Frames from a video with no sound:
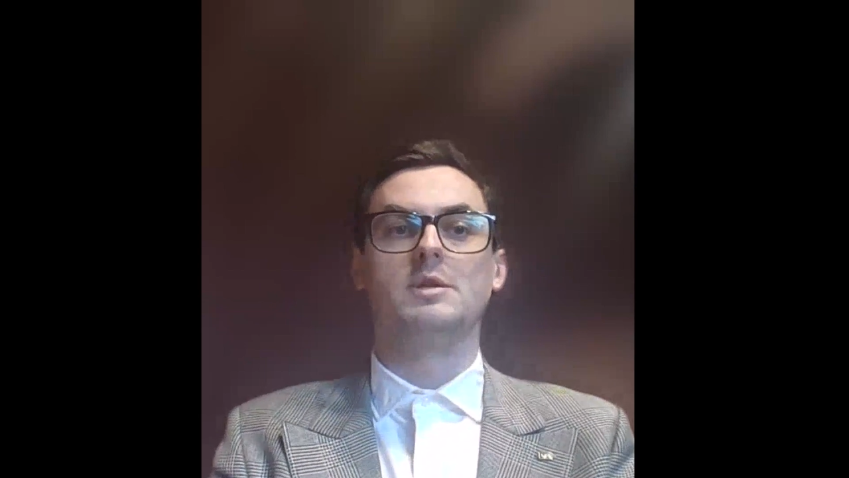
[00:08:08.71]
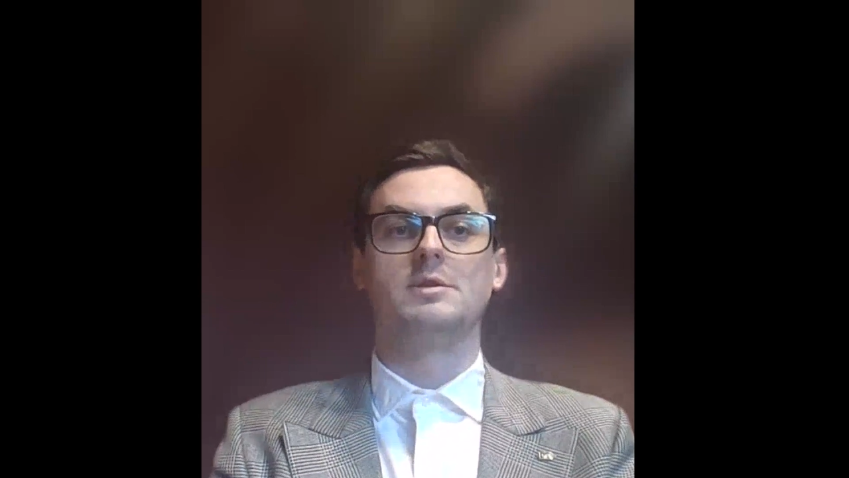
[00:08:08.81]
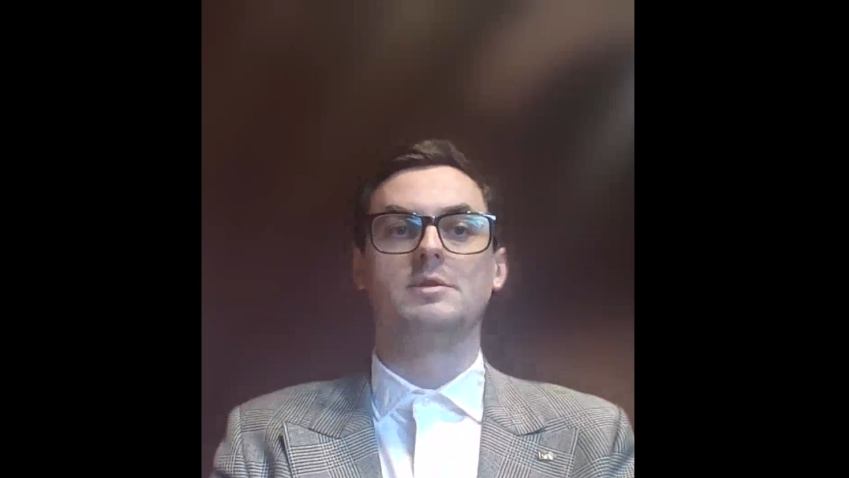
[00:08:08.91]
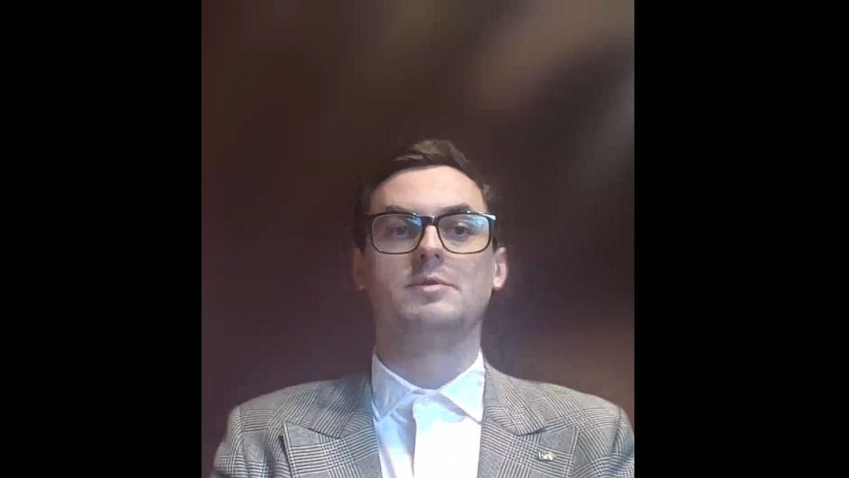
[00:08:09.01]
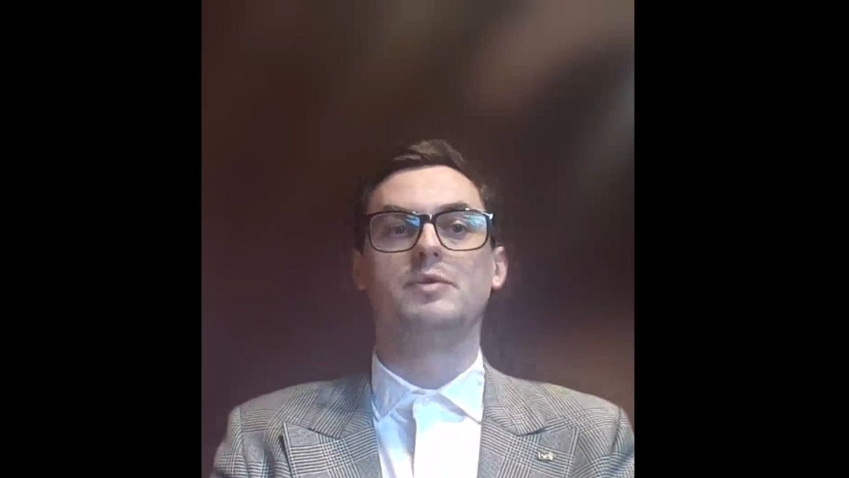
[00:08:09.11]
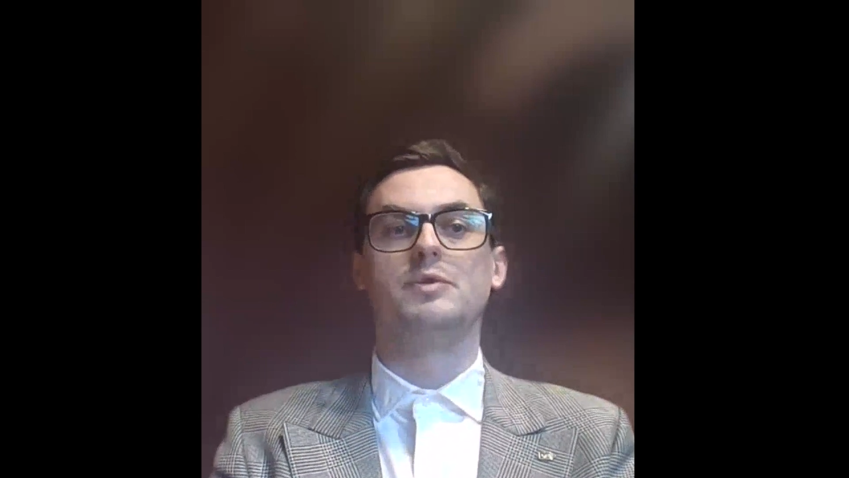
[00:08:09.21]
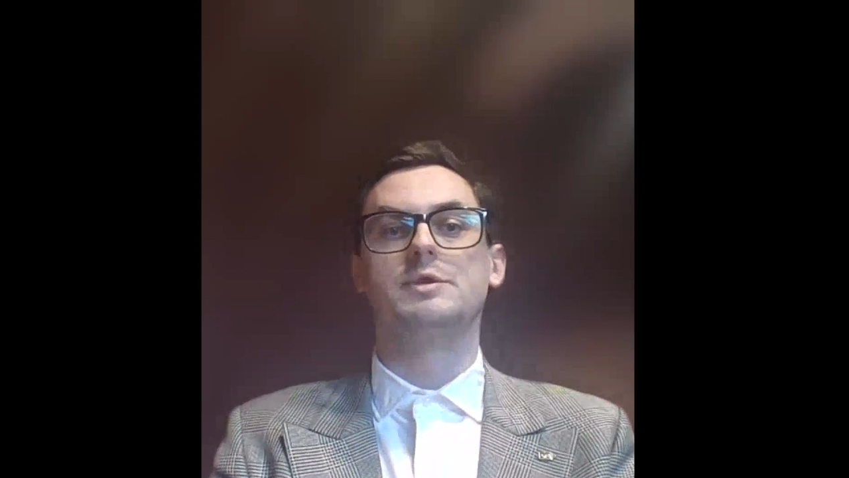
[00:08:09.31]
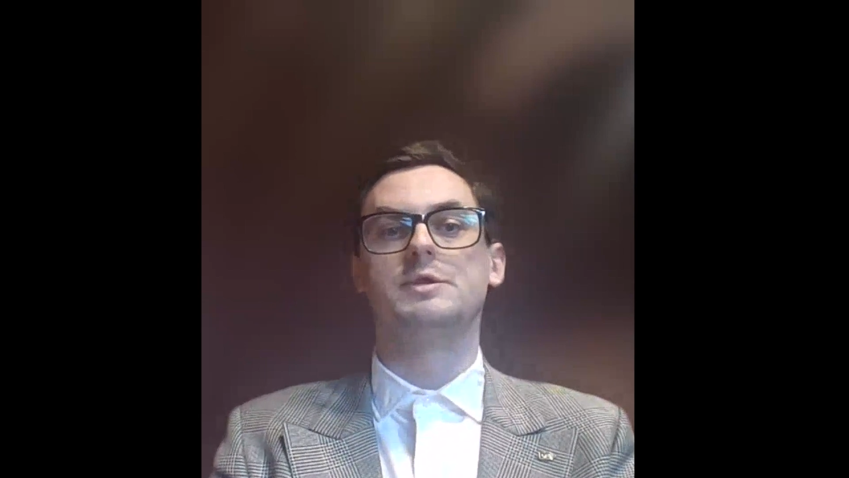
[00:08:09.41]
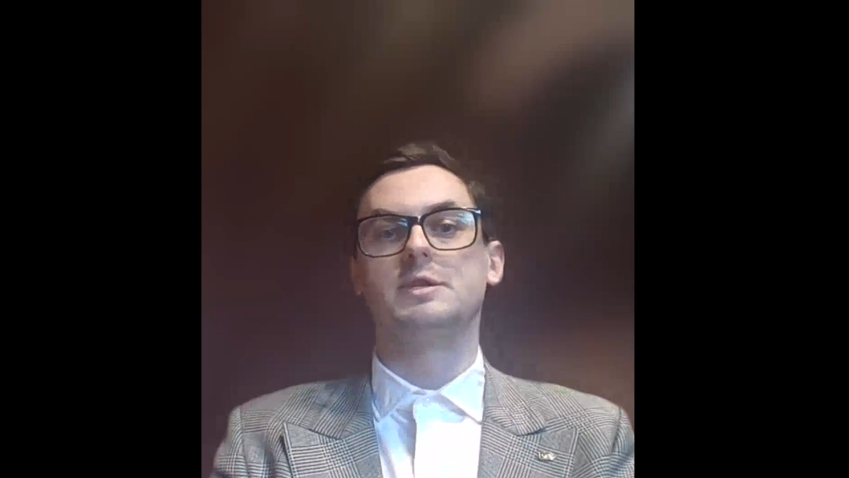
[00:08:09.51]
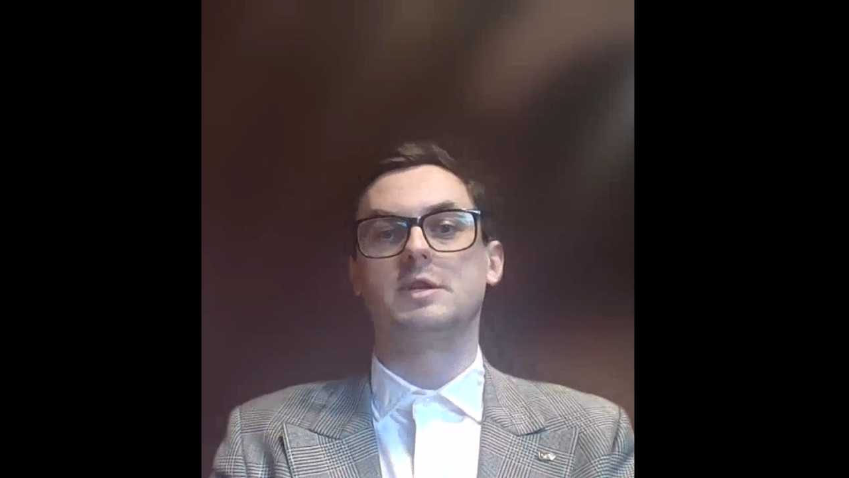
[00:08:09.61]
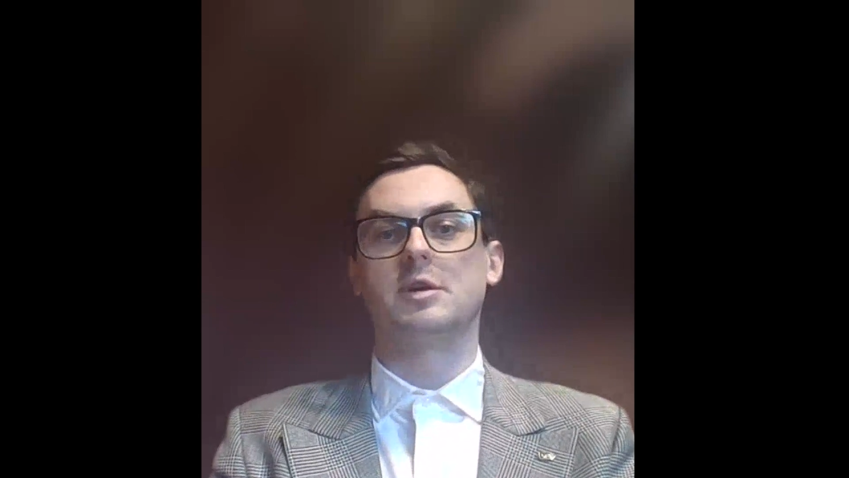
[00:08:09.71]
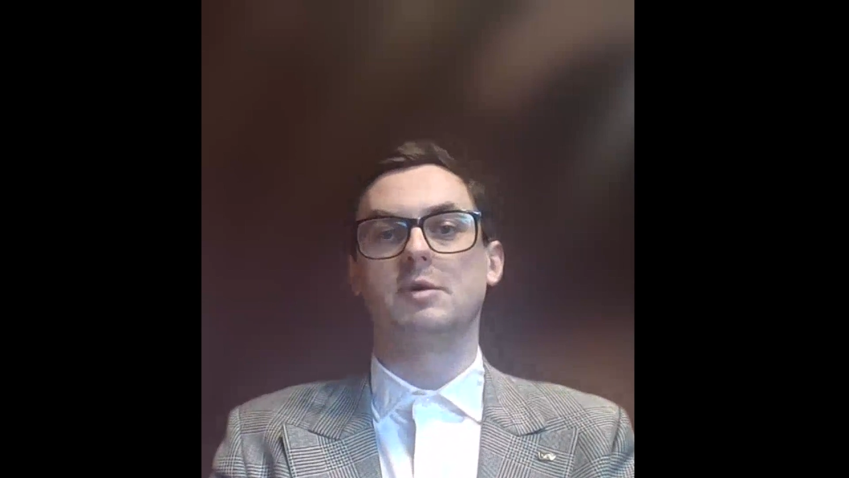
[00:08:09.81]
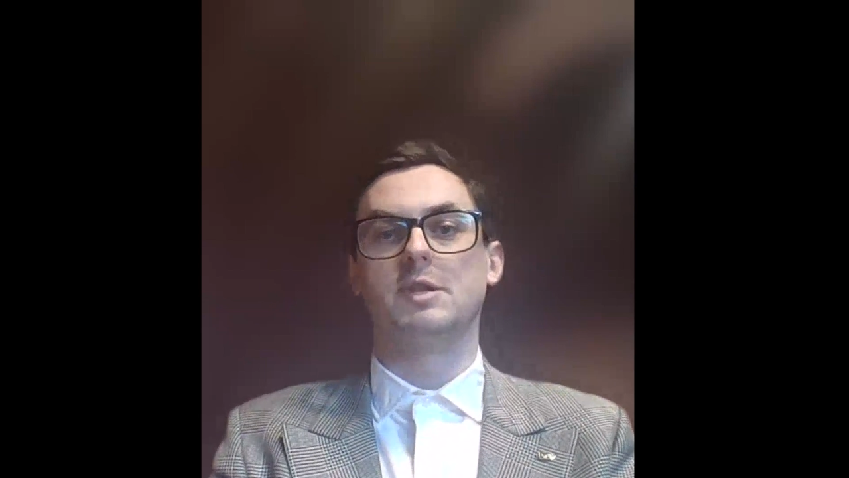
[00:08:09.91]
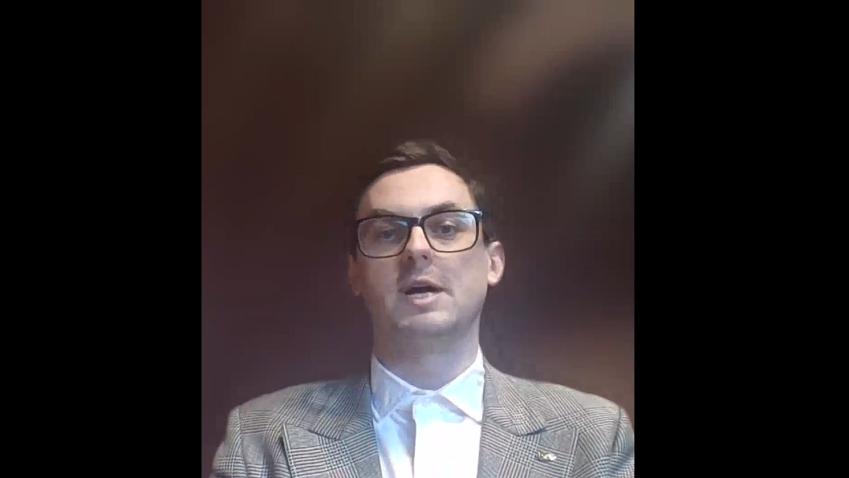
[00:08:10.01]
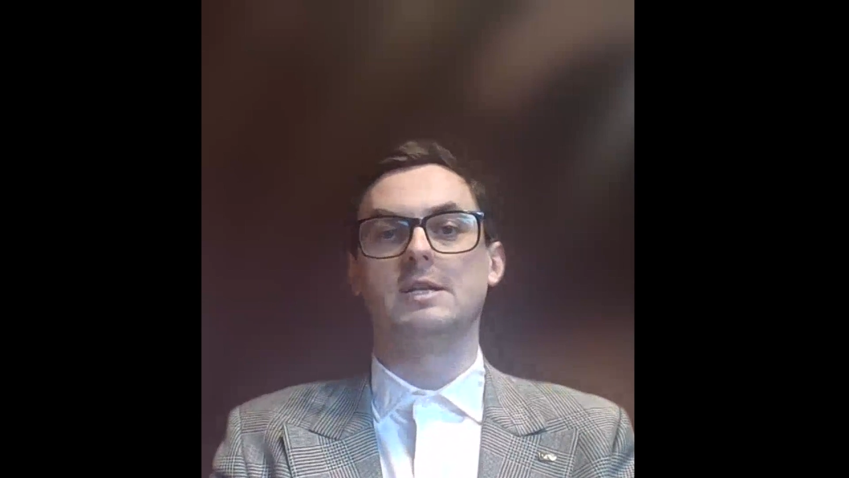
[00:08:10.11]
is to boost
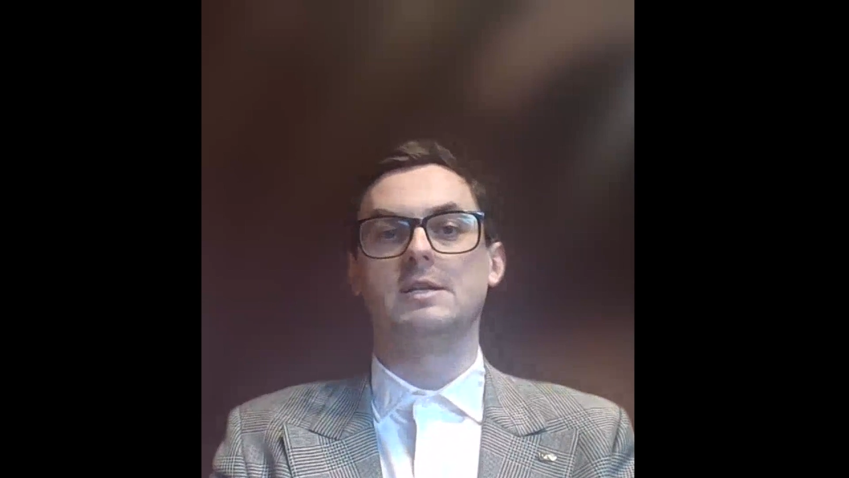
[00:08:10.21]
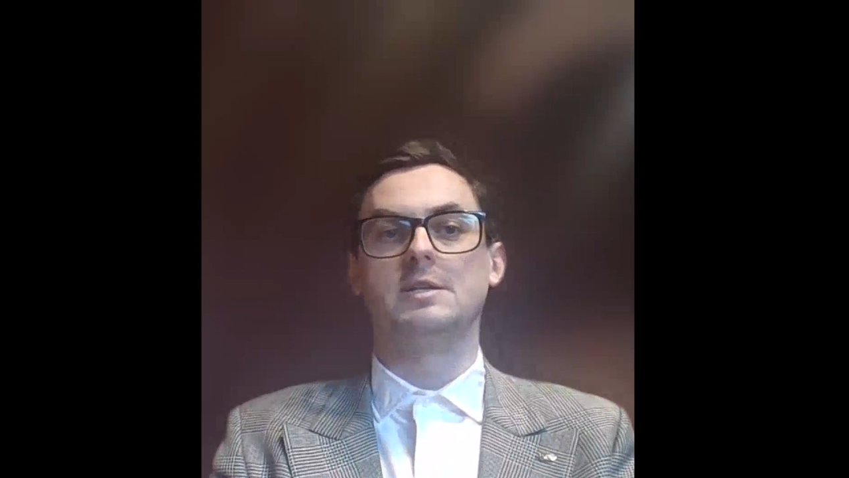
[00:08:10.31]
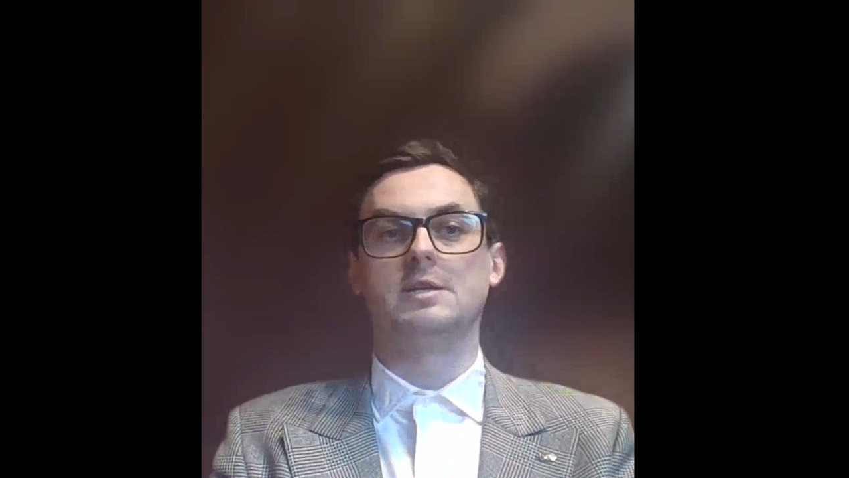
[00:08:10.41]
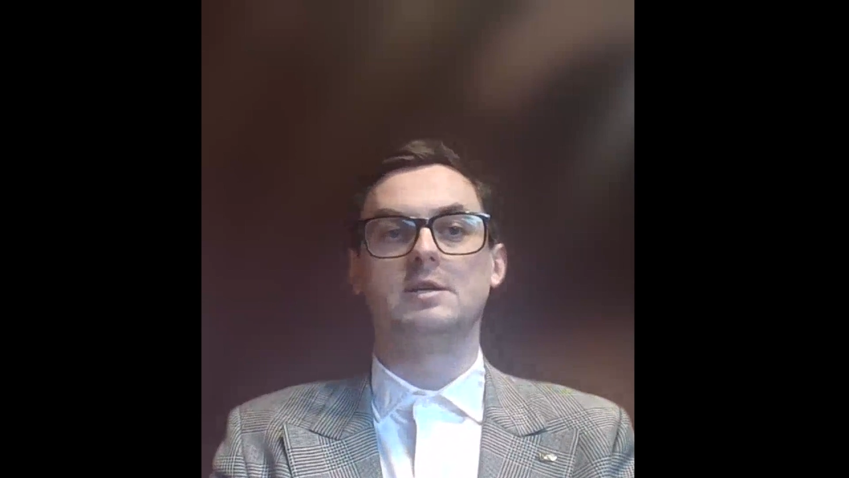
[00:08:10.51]
intermodality